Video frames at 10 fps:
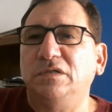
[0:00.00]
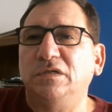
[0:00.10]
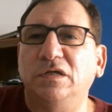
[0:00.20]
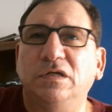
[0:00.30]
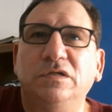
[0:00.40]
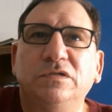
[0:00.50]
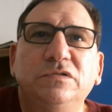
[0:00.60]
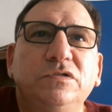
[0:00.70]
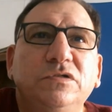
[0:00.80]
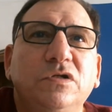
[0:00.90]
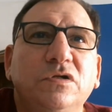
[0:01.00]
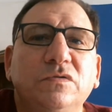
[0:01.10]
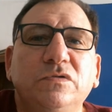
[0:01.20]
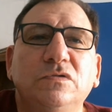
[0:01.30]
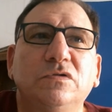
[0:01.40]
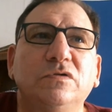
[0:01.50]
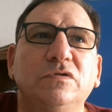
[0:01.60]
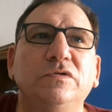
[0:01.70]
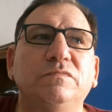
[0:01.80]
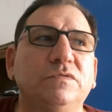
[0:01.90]
and you
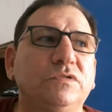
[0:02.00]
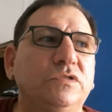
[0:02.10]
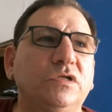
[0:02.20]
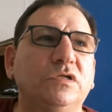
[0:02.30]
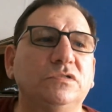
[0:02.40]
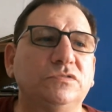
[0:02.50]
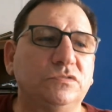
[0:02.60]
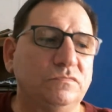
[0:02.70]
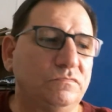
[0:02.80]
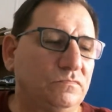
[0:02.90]
learn different things.